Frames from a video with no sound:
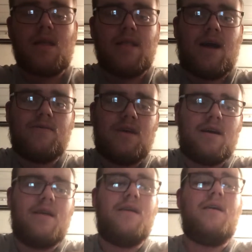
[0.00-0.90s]
Now
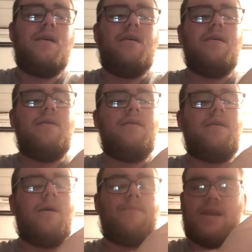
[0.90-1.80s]
that
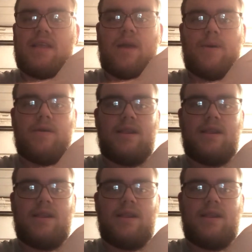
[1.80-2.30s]
Big Damo,